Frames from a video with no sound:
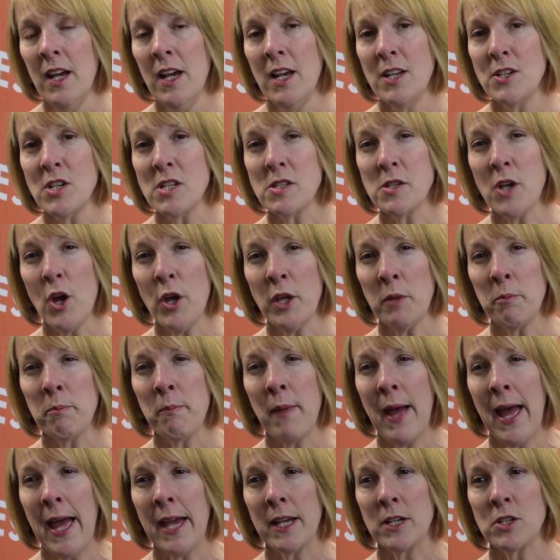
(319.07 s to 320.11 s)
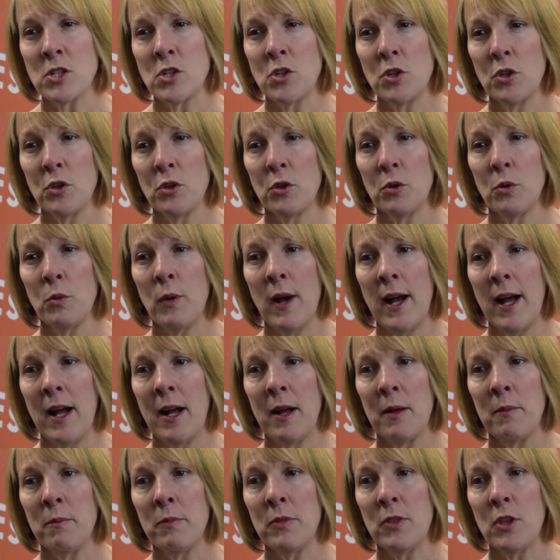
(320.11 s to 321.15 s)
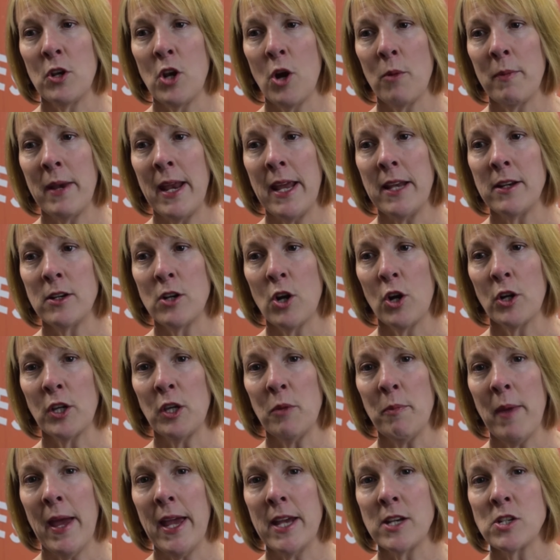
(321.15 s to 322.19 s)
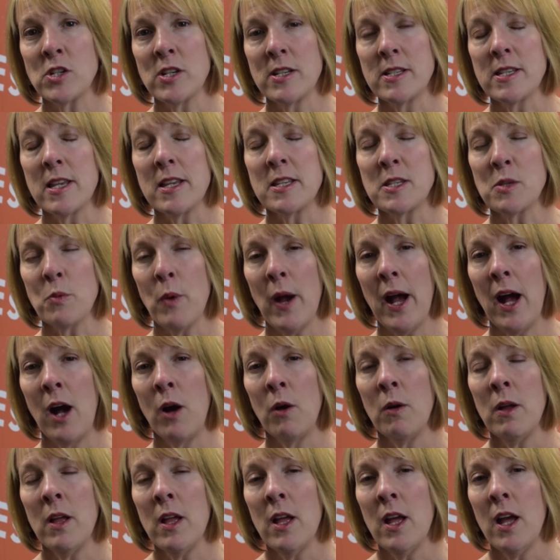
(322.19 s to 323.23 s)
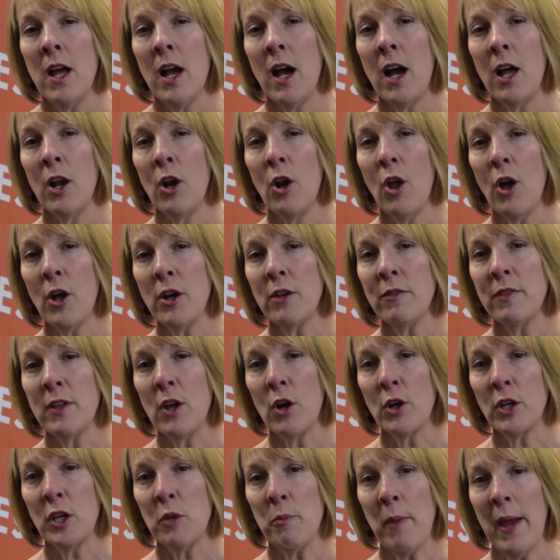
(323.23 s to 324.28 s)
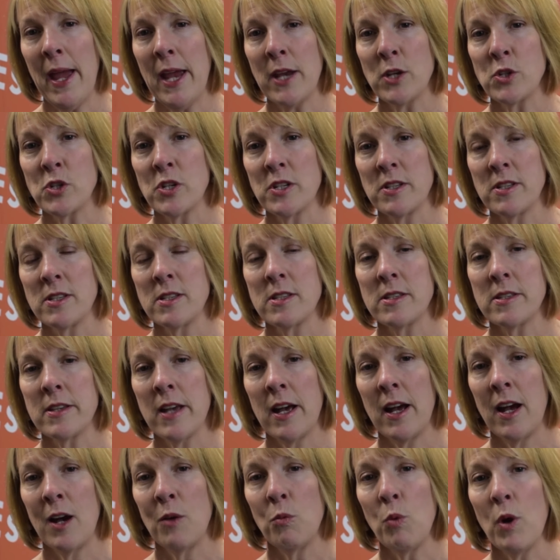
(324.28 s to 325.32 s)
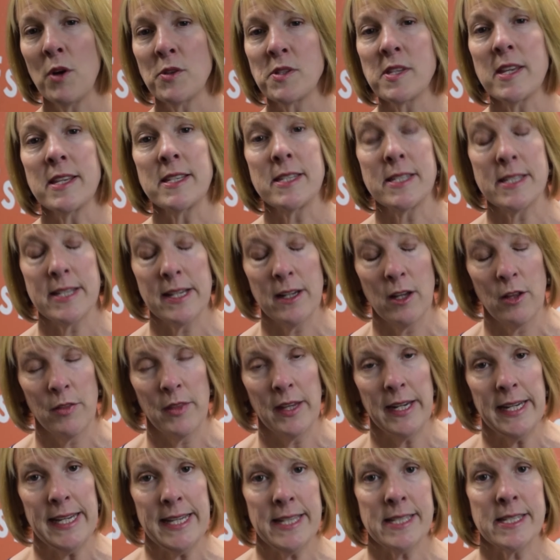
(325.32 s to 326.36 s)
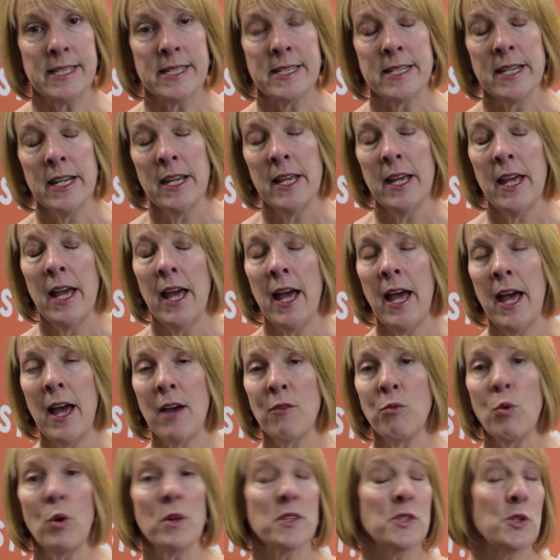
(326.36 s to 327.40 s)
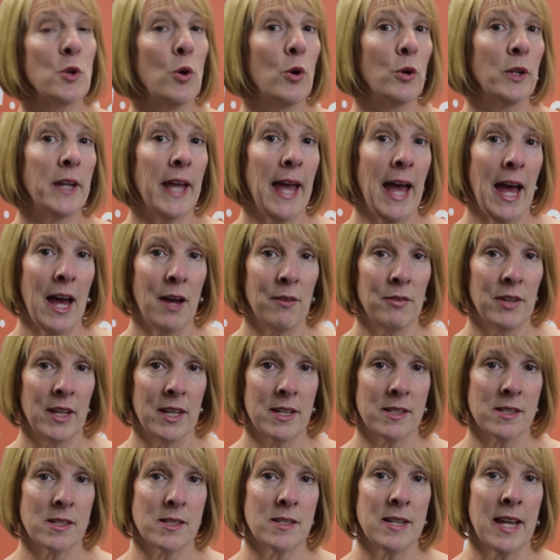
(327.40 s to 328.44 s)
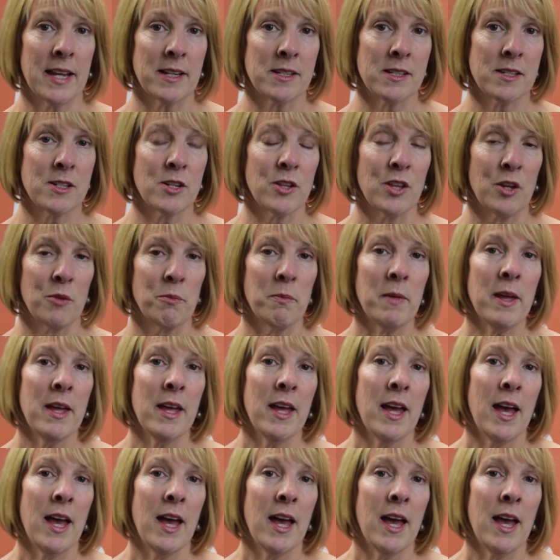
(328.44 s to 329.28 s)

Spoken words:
Just going back to the nominated occupations as well, a lot of the occupations, whilst they're still on the list, have what's called caveats next to them.